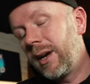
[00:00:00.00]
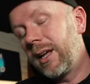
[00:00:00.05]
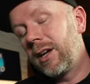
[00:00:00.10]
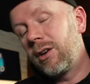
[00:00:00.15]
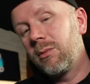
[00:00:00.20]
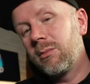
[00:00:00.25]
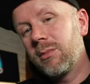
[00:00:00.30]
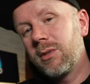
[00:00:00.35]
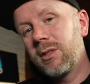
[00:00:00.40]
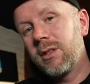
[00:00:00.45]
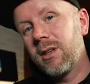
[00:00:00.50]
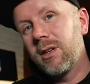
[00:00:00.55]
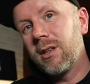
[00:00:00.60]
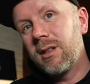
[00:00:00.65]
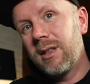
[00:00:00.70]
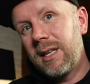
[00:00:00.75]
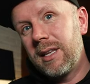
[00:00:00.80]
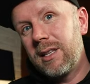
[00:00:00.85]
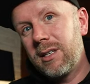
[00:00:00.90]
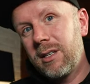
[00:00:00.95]
when it comes to
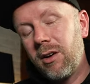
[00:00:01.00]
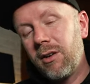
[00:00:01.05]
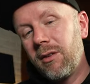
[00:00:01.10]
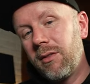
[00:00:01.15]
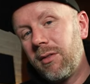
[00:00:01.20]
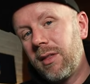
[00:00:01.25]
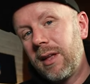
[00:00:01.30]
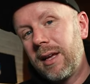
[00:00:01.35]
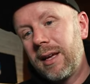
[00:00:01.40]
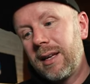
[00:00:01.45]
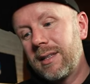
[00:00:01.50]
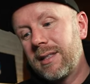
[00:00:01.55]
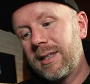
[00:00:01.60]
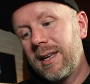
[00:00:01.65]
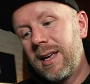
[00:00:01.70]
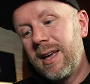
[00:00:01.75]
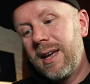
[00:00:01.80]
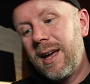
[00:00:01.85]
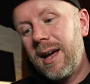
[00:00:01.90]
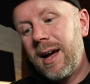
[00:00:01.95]
these kind of things,
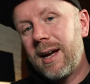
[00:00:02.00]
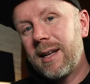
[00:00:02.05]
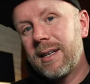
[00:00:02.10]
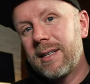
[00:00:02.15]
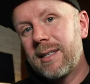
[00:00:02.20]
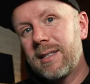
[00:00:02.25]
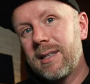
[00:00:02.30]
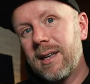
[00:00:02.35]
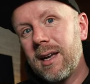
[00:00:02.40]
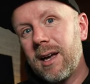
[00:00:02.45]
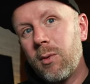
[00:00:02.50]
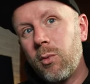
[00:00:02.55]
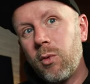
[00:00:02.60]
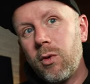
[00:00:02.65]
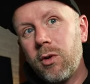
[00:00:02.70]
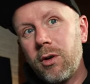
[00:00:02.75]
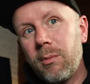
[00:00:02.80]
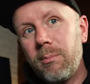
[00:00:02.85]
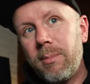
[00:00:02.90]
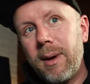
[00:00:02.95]
and
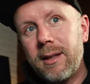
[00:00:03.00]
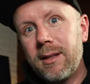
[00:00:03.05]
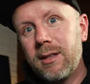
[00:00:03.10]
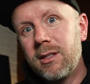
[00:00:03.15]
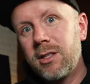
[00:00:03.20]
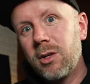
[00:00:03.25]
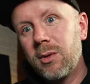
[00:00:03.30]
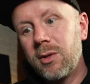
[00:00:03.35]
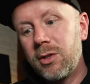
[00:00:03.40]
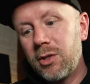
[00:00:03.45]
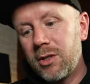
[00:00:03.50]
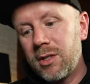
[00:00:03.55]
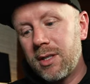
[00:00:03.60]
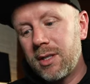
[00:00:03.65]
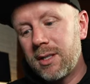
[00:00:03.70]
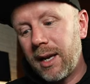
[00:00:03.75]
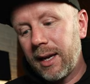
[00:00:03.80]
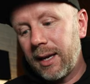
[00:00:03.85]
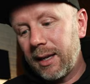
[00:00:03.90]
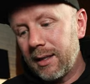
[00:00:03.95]
we'll compare the two in just a
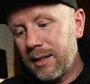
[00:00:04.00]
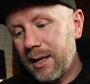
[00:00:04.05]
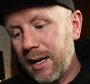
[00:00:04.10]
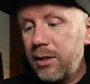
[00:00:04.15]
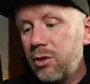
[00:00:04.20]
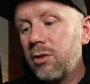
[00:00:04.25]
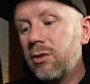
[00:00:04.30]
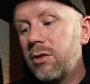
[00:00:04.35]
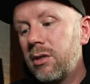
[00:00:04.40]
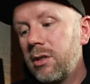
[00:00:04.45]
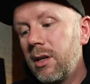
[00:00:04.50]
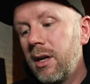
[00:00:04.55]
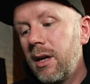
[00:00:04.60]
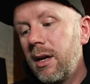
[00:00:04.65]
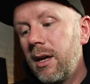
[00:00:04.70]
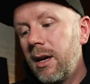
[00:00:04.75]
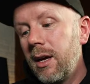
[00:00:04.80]
second. It does